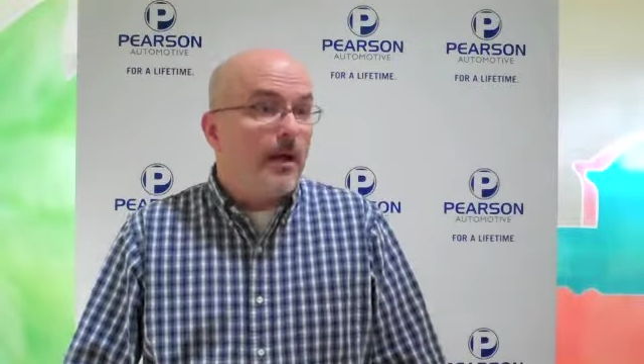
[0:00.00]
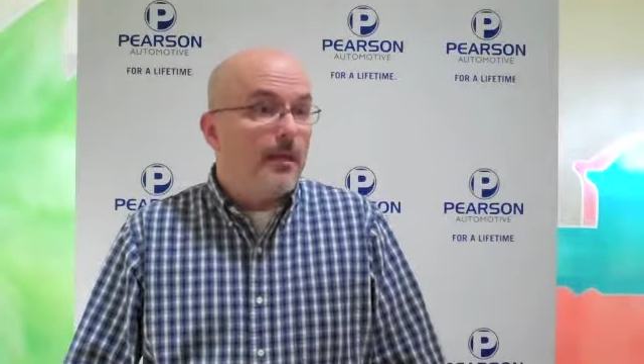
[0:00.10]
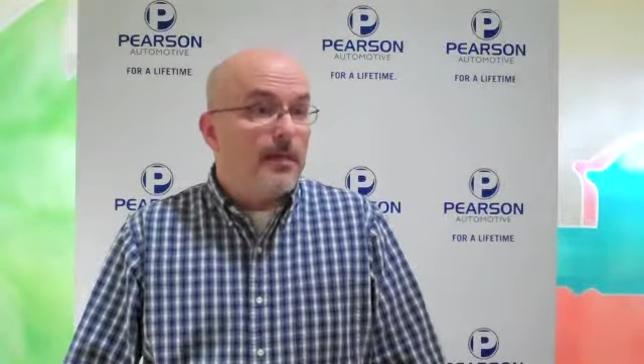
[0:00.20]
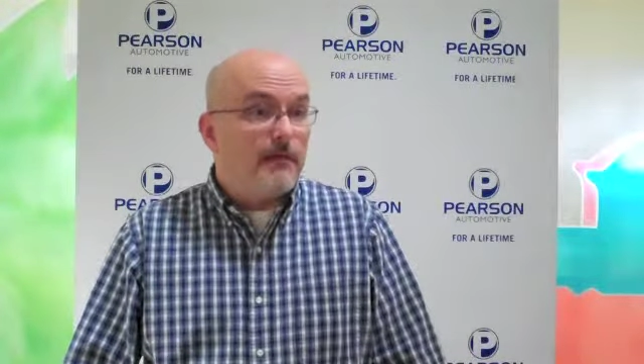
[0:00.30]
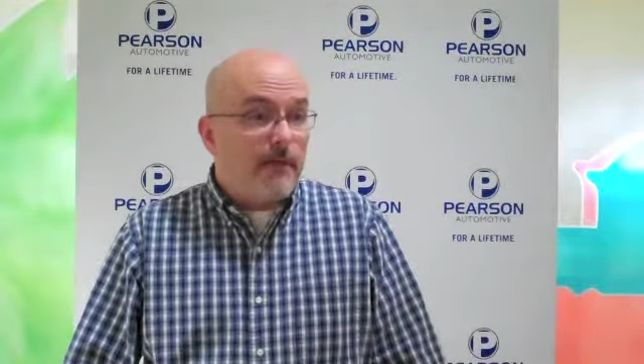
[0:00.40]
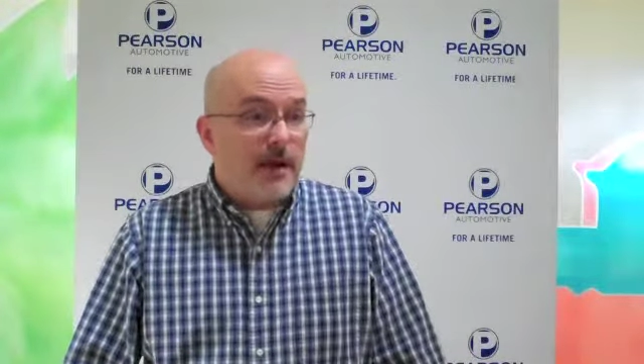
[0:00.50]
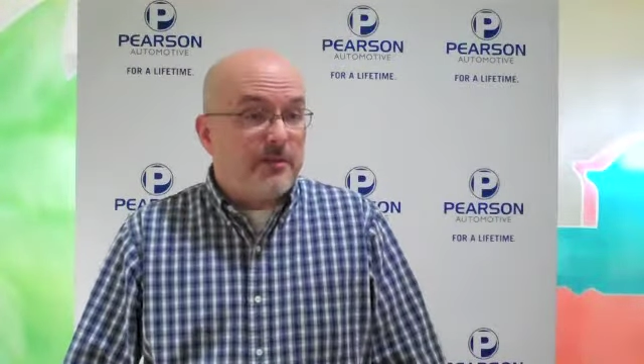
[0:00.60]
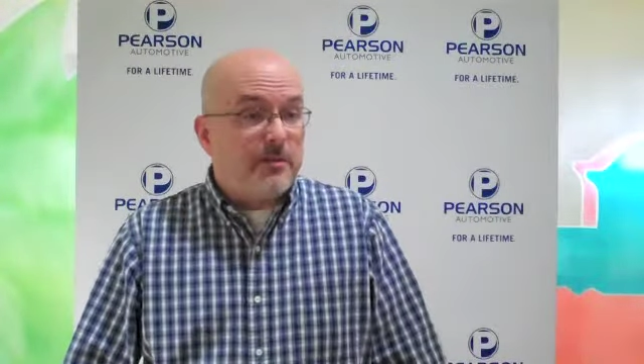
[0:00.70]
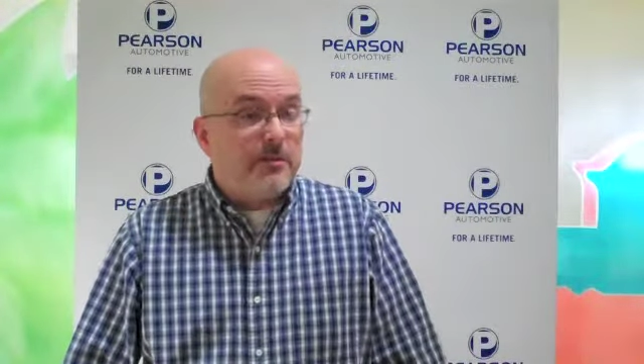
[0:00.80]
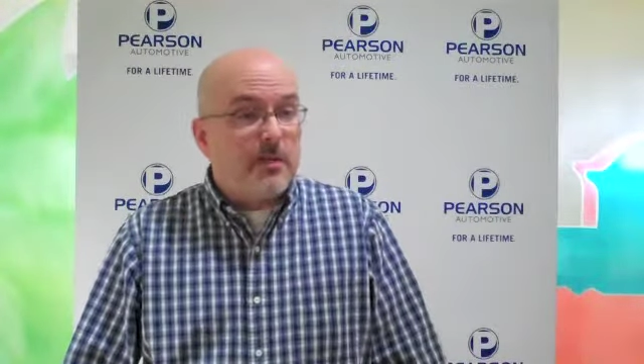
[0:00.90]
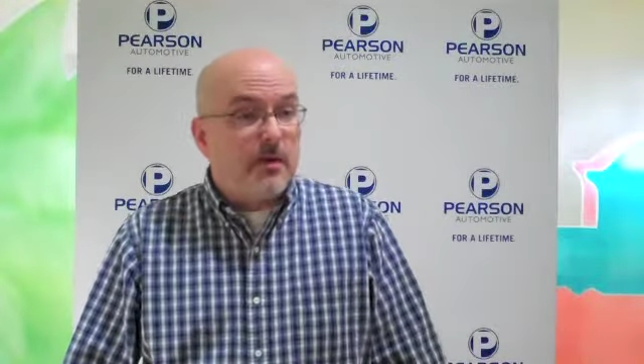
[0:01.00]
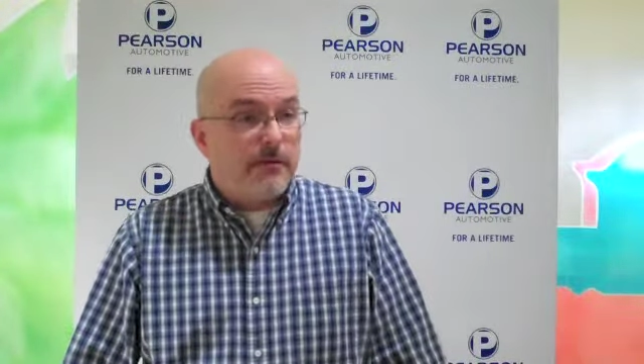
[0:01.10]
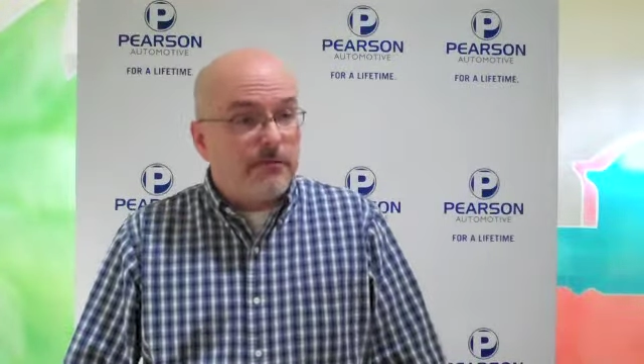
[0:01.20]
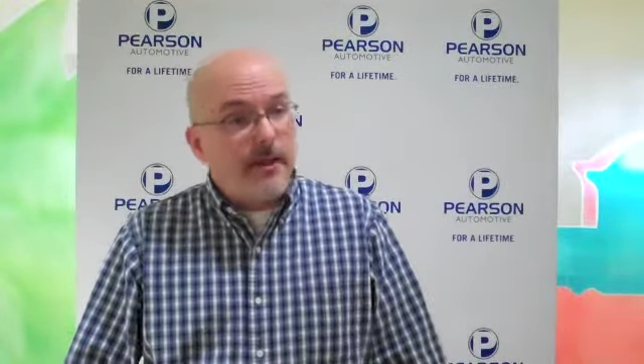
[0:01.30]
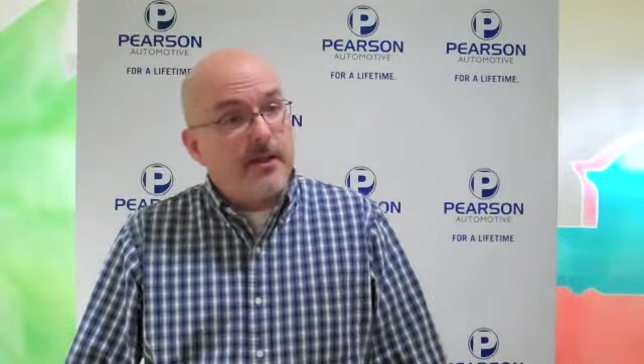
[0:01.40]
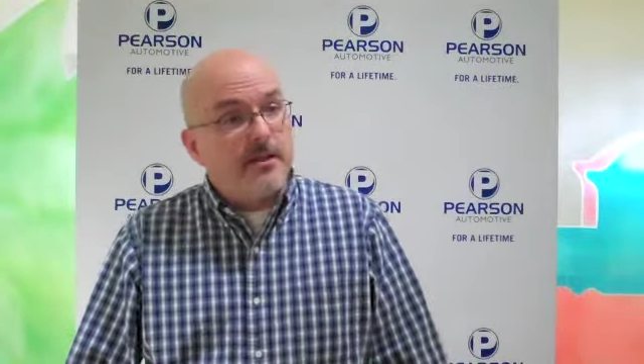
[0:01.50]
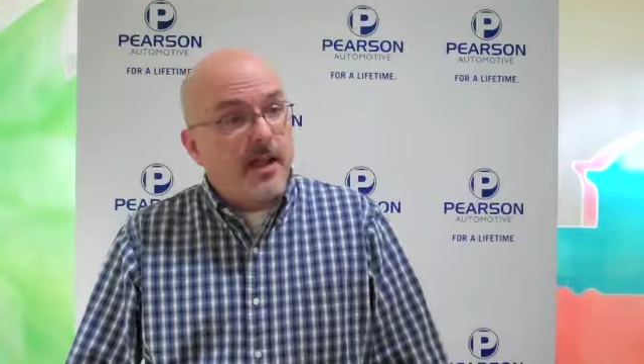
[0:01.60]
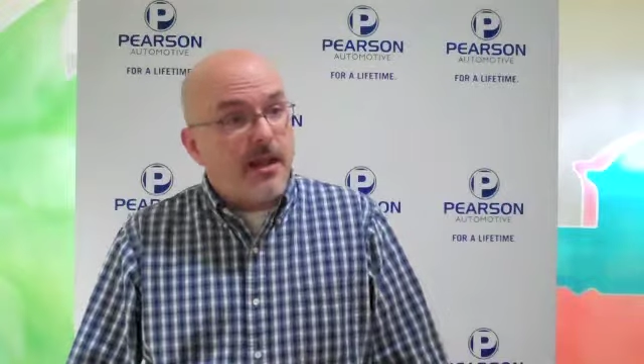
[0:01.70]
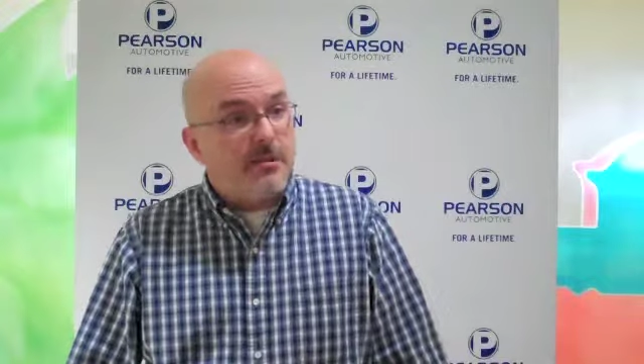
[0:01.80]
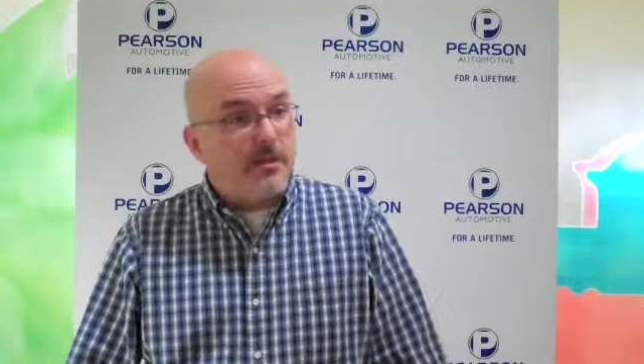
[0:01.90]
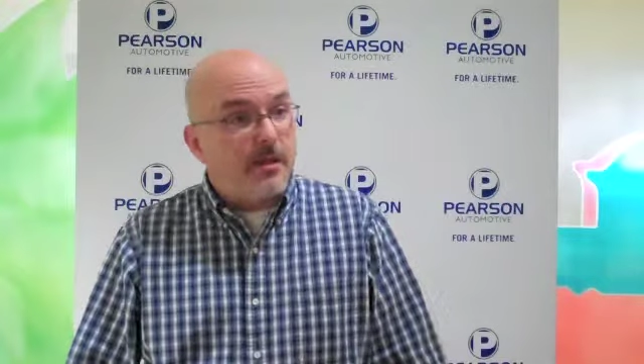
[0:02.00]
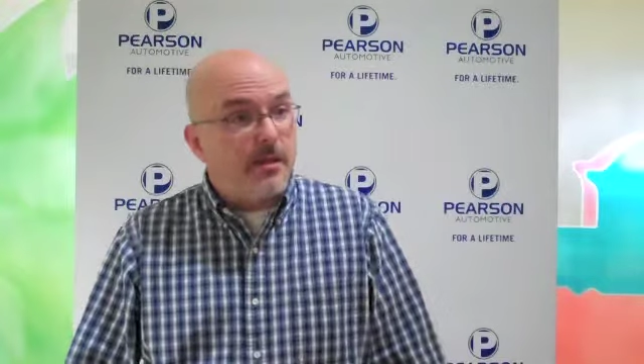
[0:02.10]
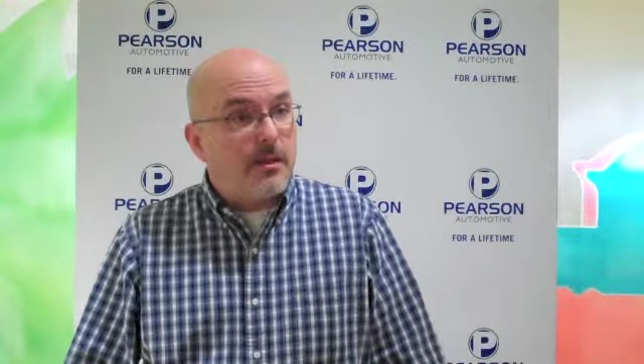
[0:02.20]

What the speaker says: The advisors there are fantastic.